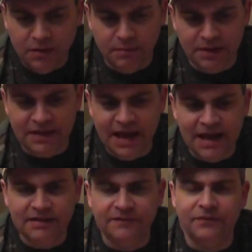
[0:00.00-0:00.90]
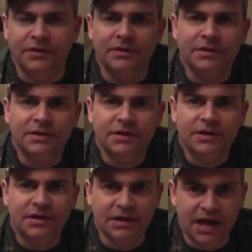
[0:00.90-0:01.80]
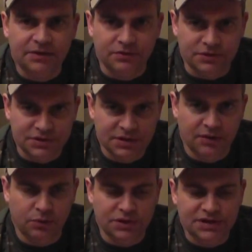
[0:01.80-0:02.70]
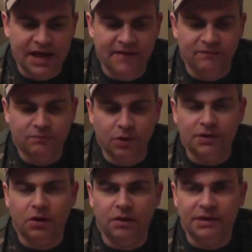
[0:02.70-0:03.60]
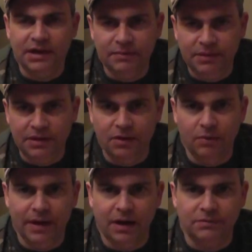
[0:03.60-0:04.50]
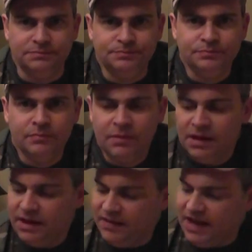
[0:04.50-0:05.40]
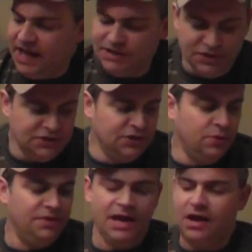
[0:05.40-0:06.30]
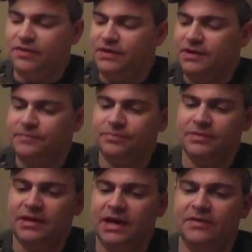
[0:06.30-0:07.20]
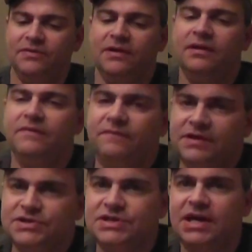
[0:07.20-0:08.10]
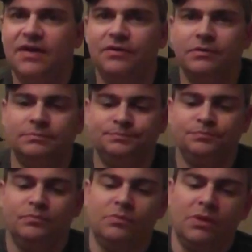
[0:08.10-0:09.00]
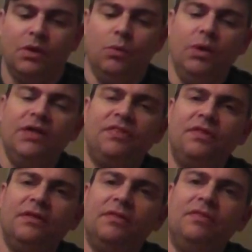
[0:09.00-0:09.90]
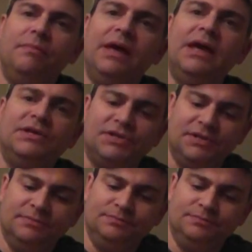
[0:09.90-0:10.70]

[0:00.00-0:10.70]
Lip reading: but they had different connectors. In other words, they have one called an NPO mount, and that has to do with how the antenna fits together with the base.